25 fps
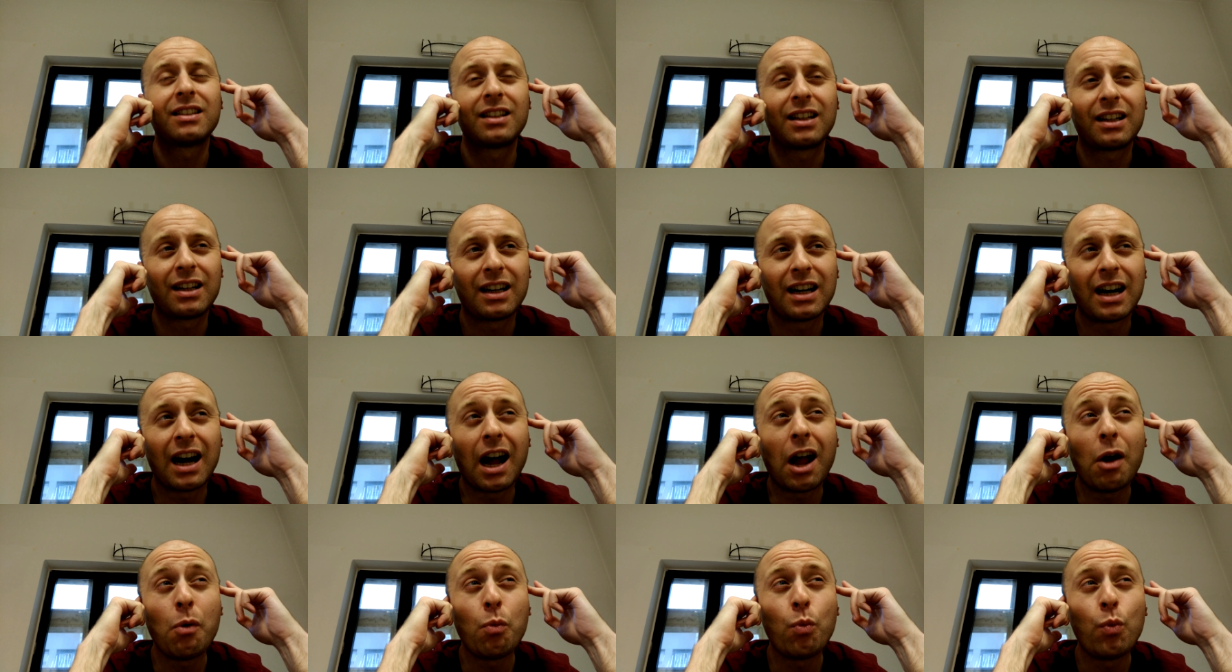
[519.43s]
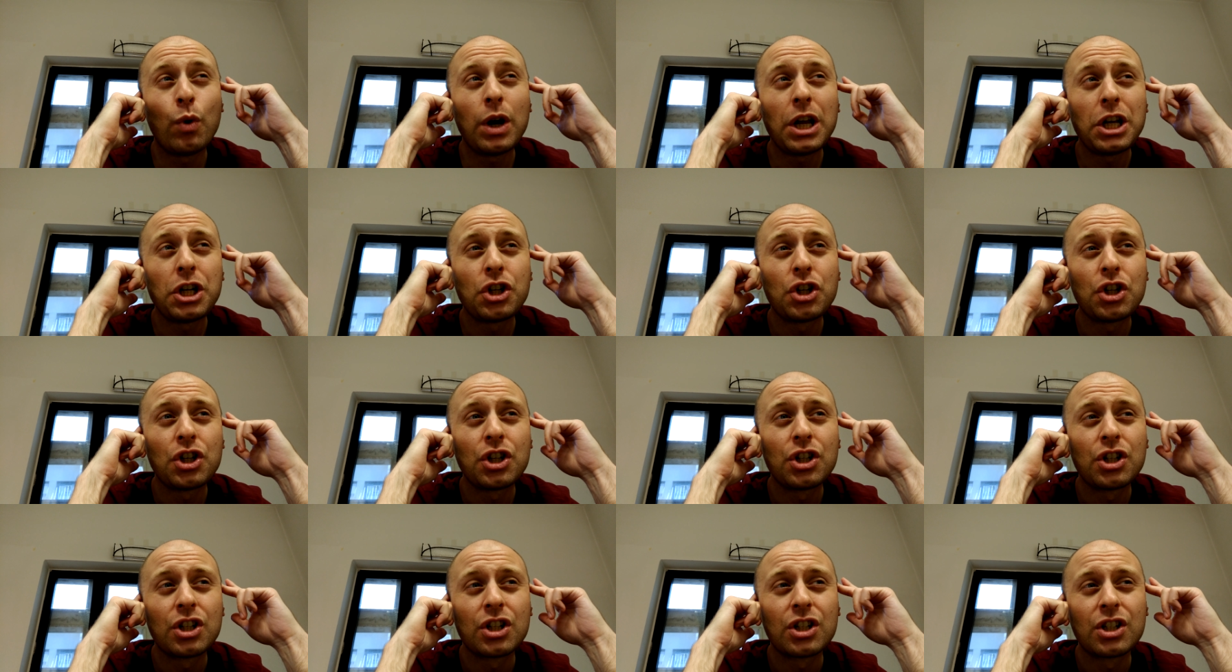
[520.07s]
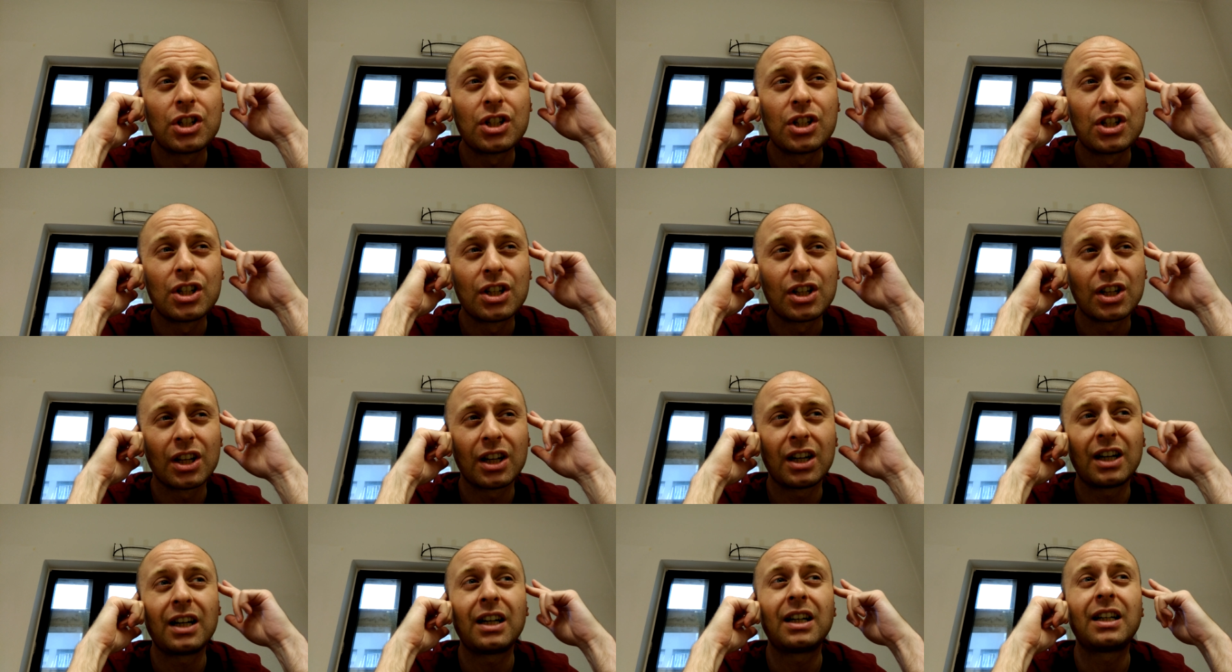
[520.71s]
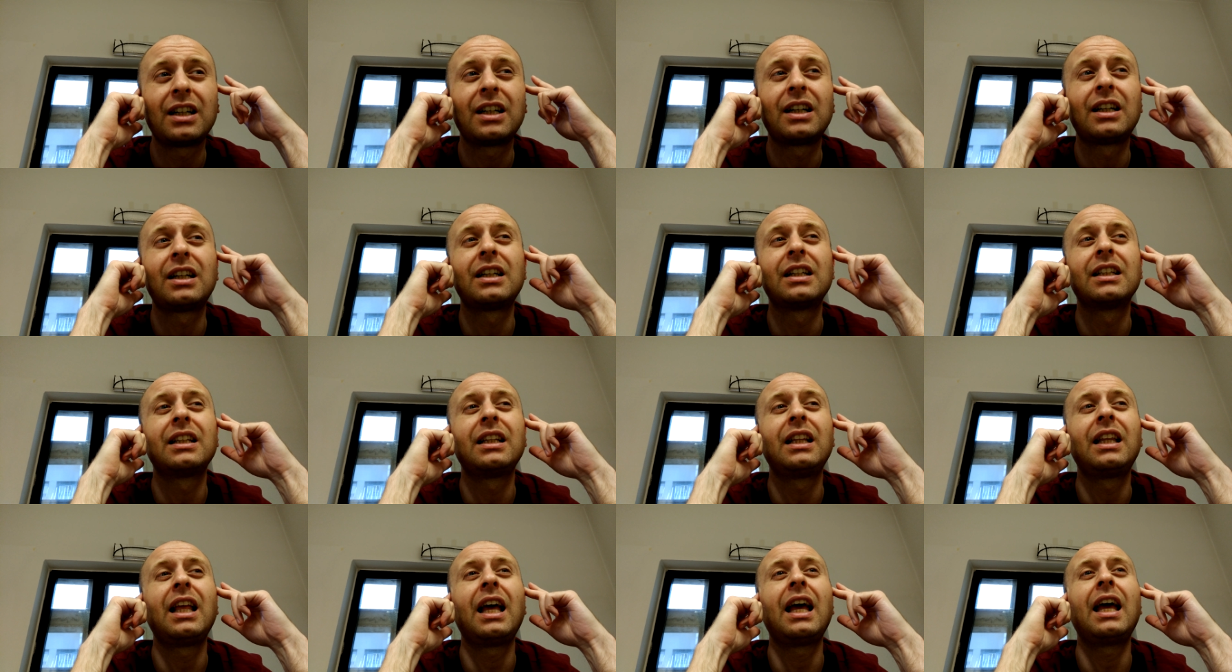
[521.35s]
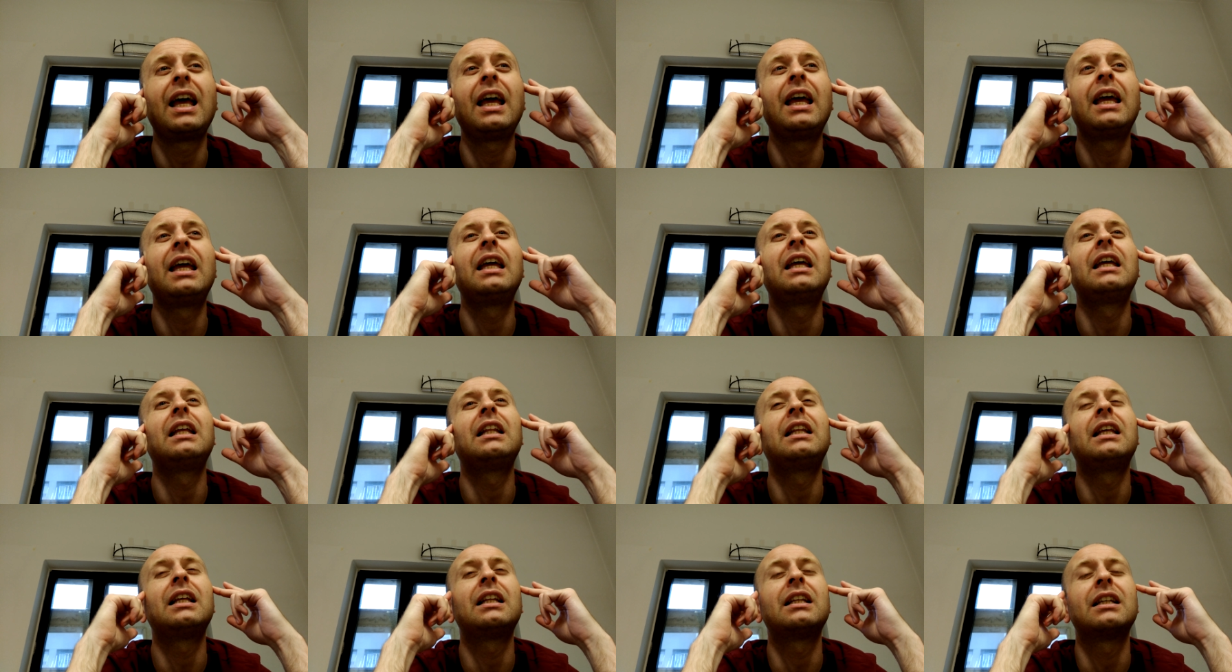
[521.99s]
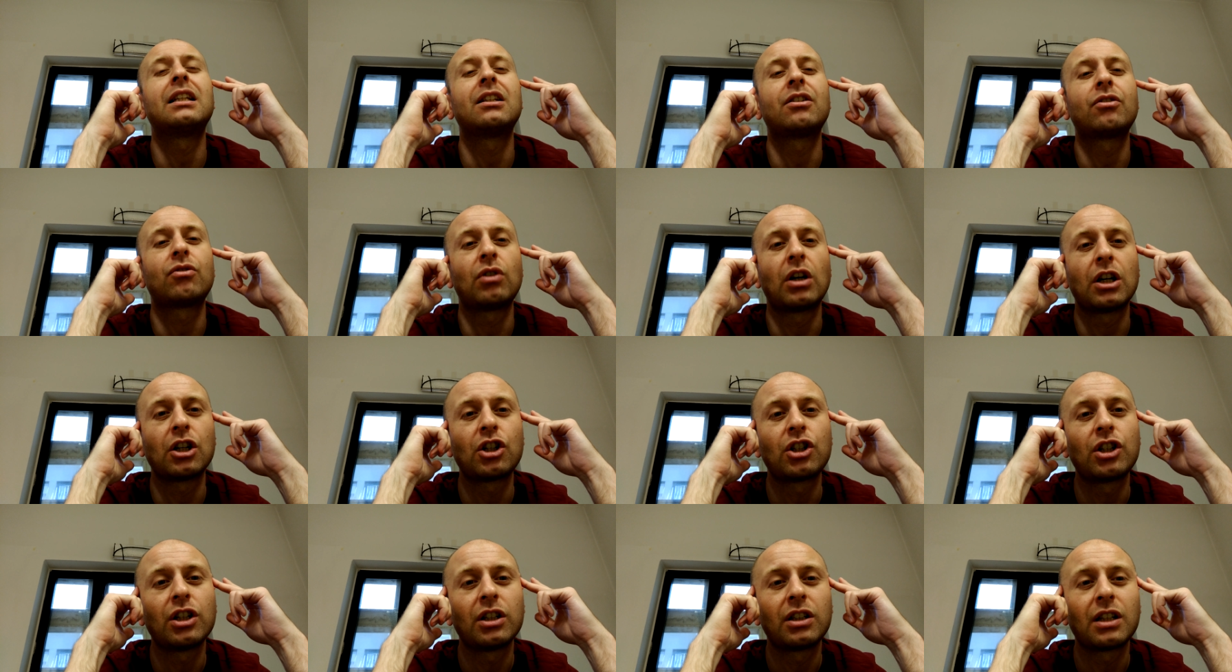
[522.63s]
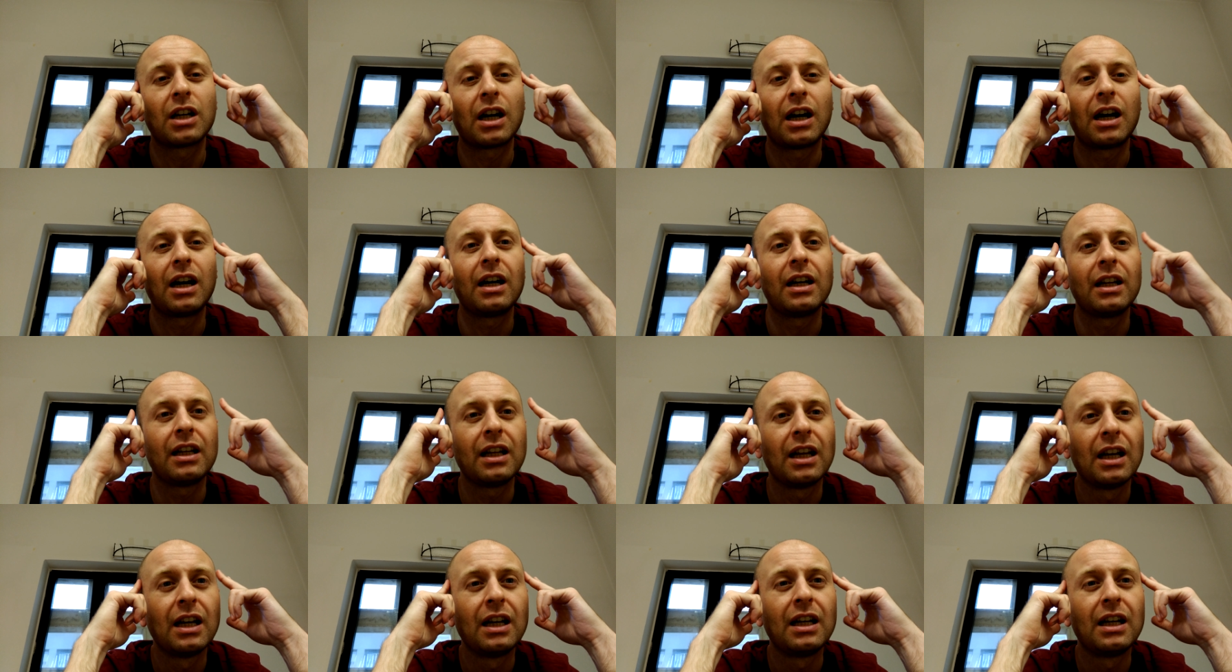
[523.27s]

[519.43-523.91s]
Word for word: Uh, I wished uh, they didn't rush it. I